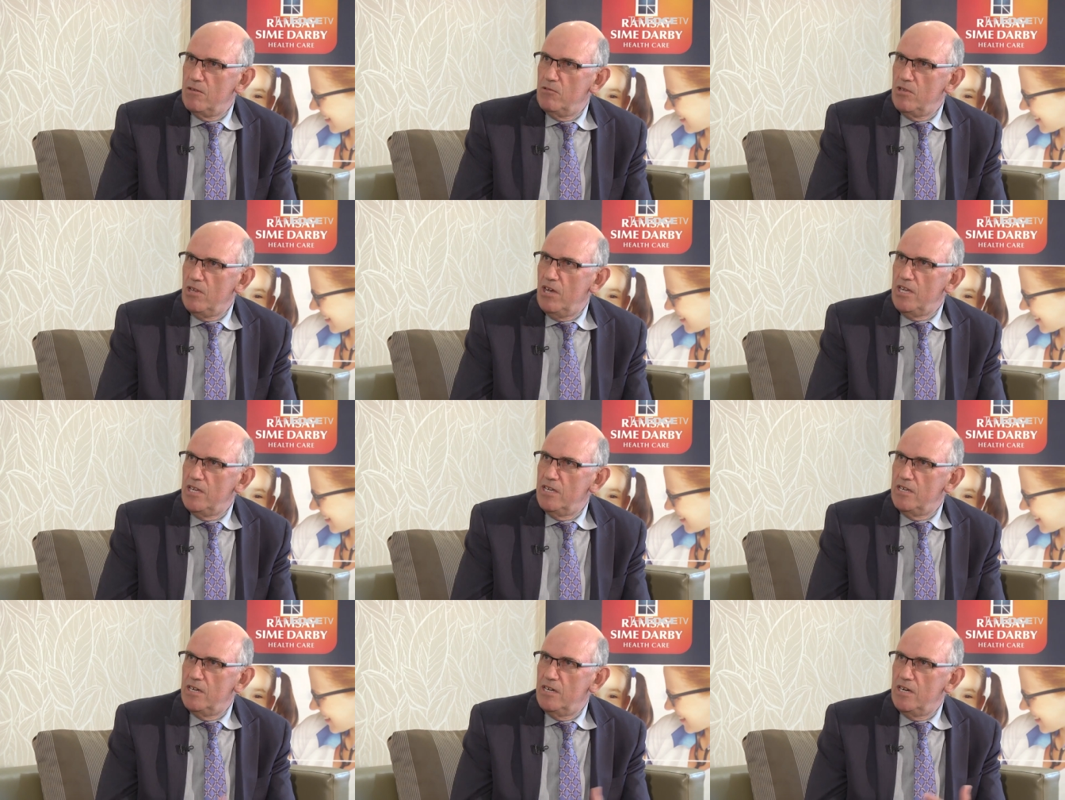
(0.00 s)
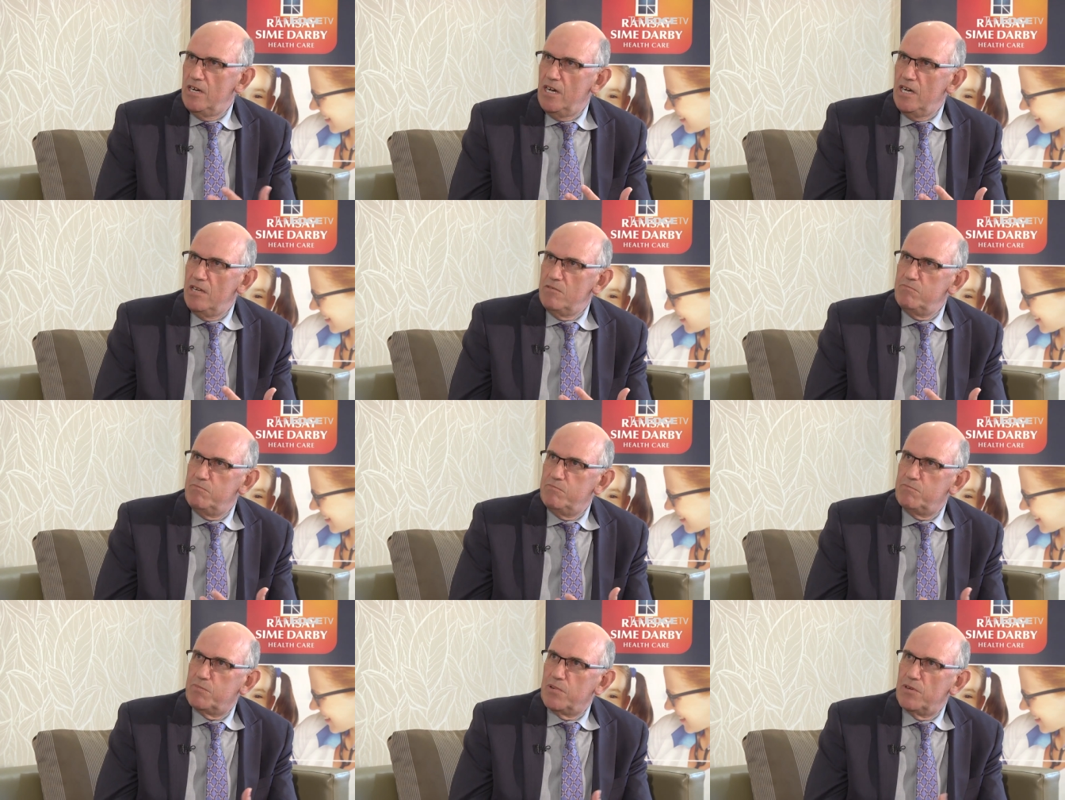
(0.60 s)
well I, I
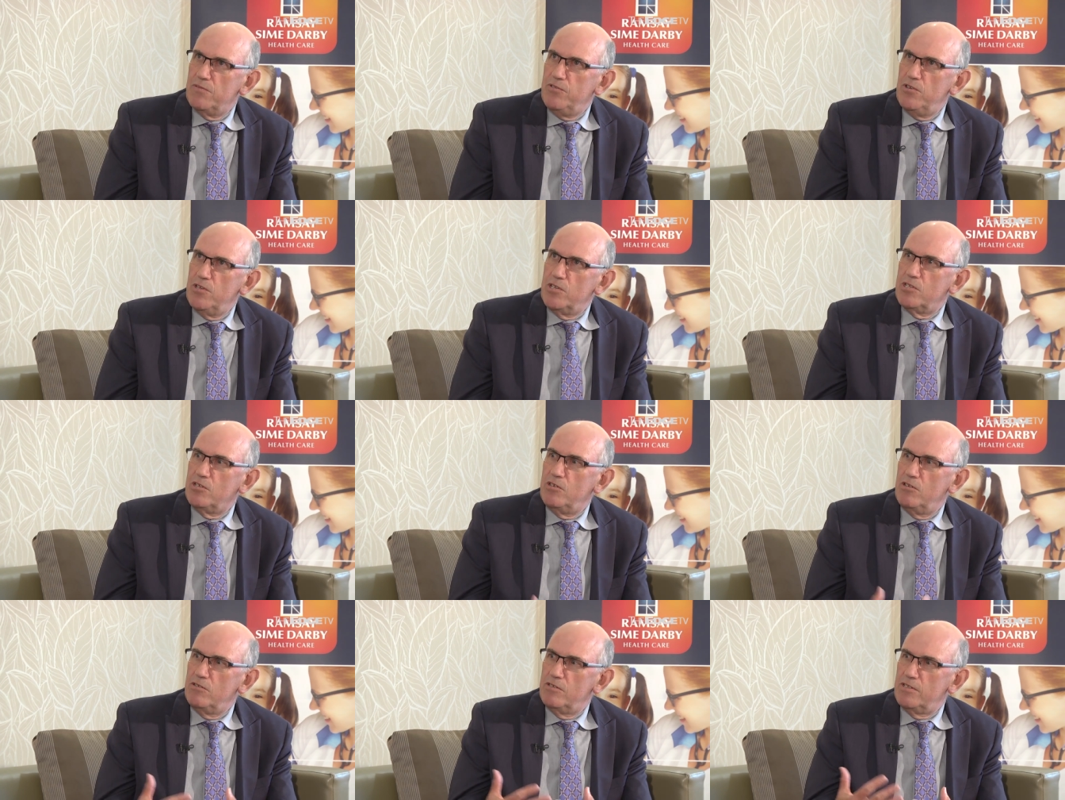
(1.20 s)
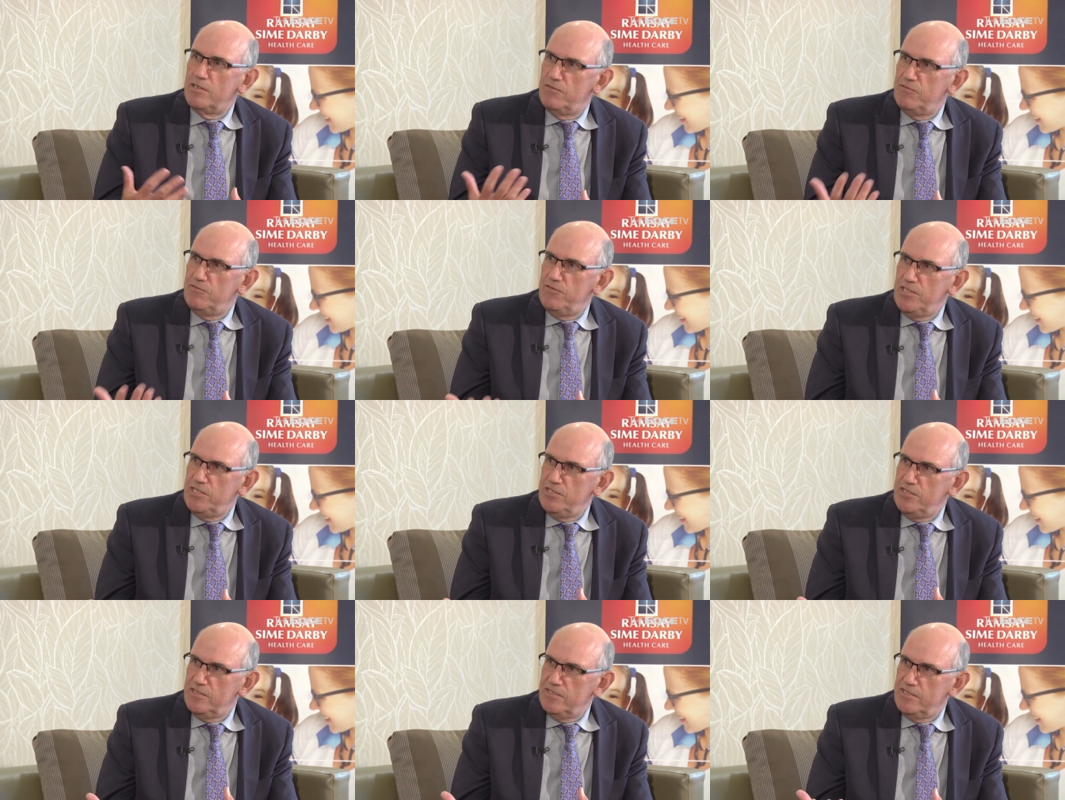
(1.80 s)
prefer to call it
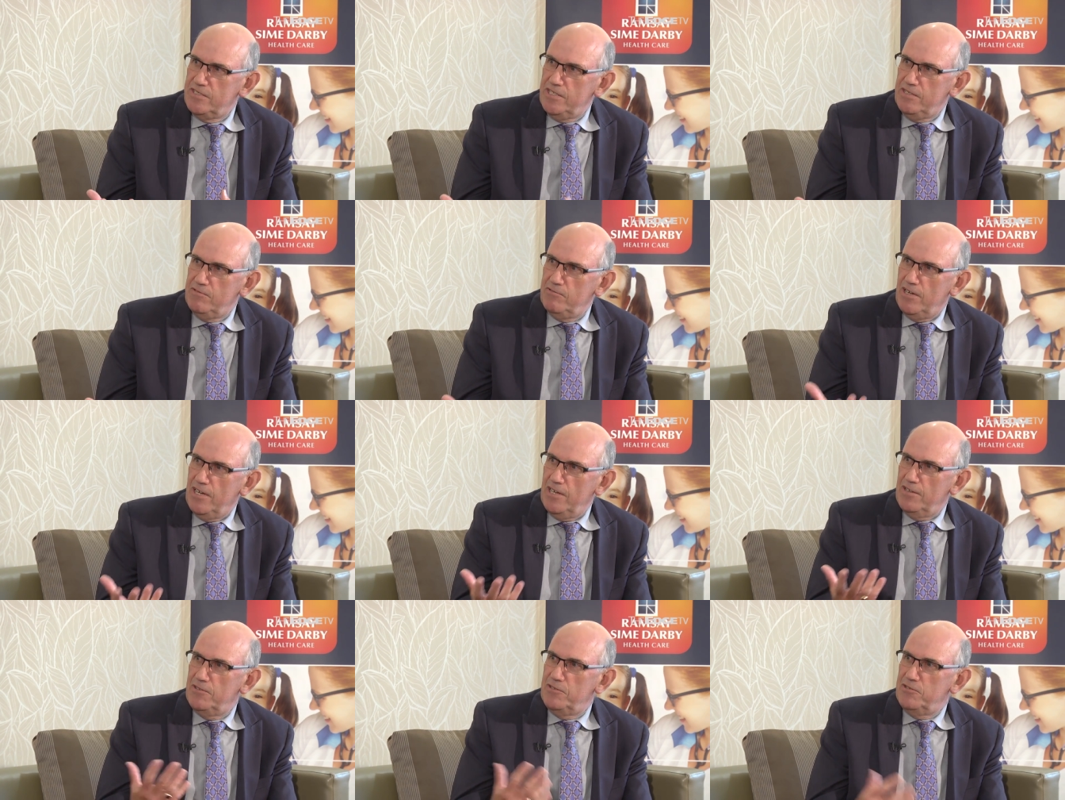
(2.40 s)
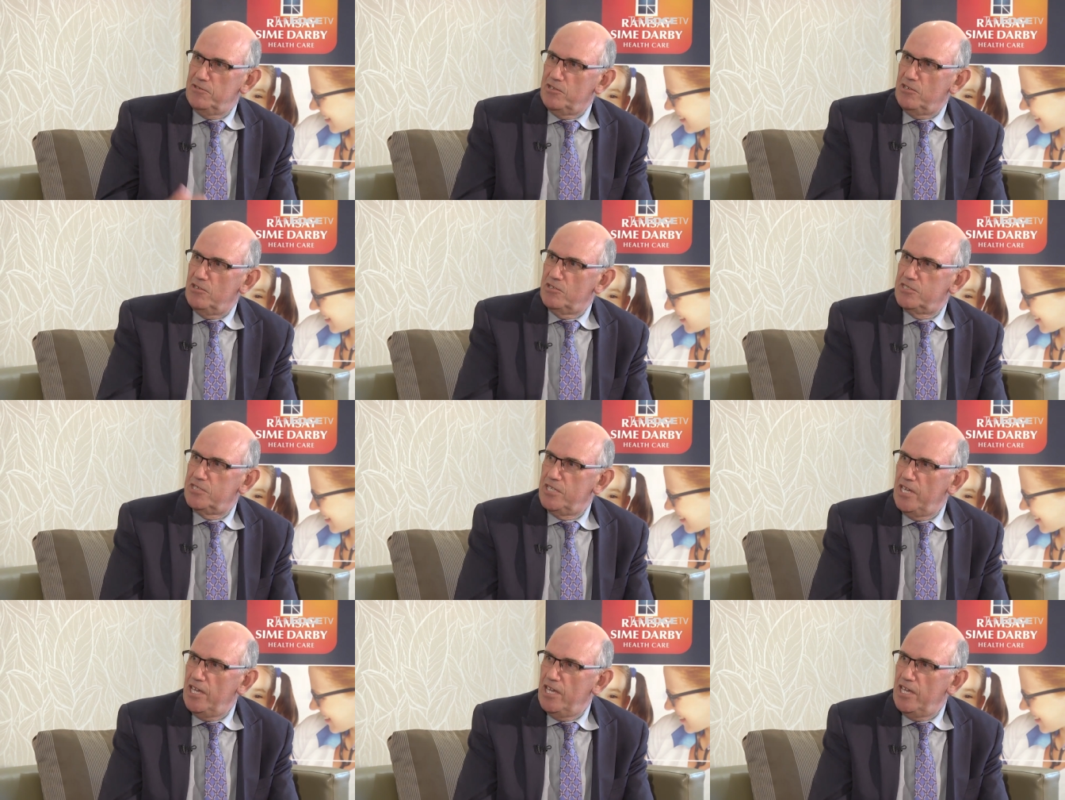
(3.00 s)
efficiency rather than cost